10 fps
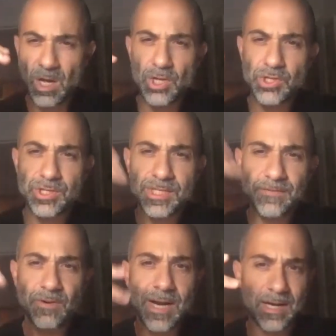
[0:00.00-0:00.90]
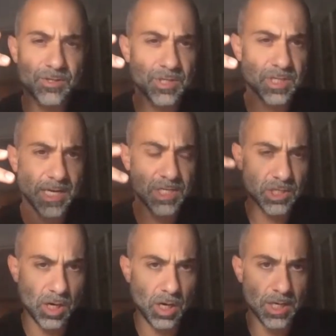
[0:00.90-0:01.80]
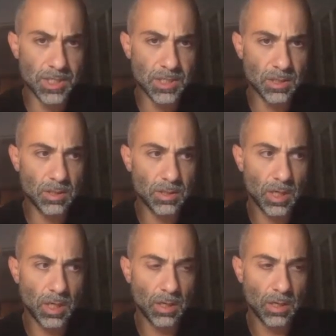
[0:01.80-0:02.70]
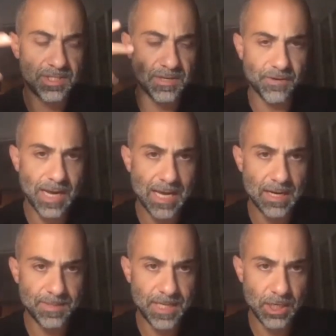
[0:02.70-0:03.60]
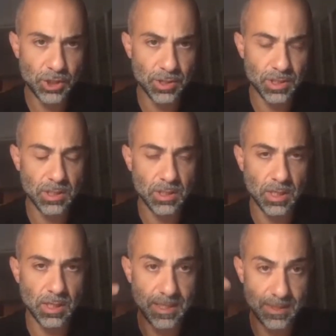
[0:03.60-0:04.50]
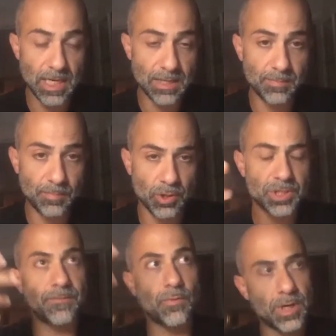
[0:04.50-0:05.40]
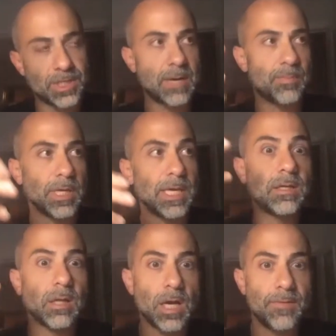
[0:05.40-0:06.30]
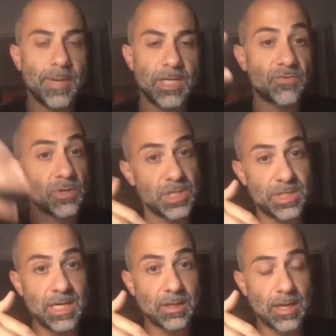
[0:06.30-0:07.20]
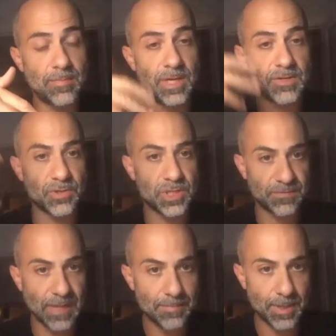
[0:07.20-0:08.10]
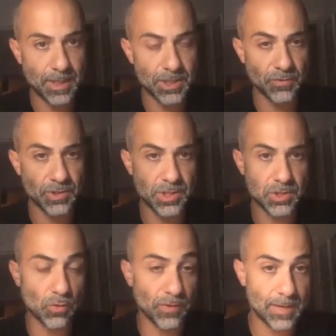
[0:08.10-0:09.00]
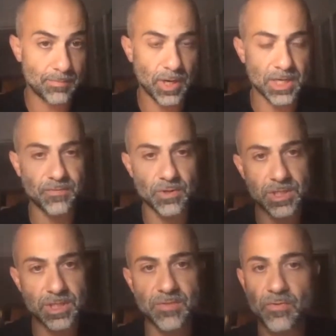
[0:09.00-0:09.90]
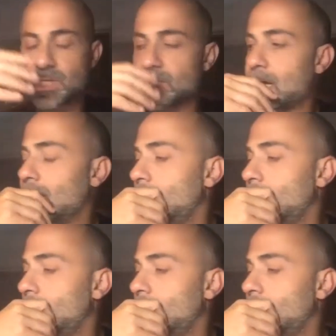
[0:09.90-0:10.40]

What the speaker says: do different exercises cause different adaptations in the person? For example, incline bench versus decline bench versus flat bench versus overhead press versus this versus that.